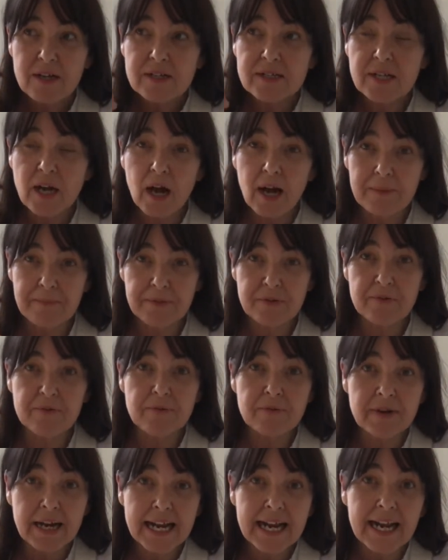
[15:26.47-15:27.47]
type
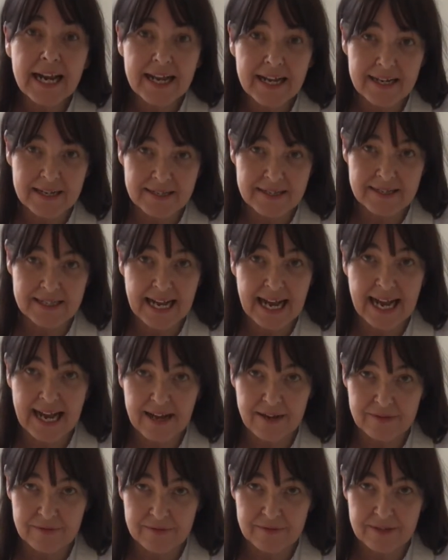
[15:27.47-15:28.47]
of ringing
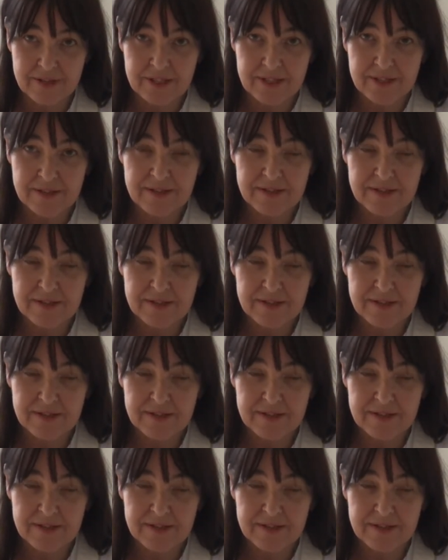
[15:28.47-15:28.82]
sound.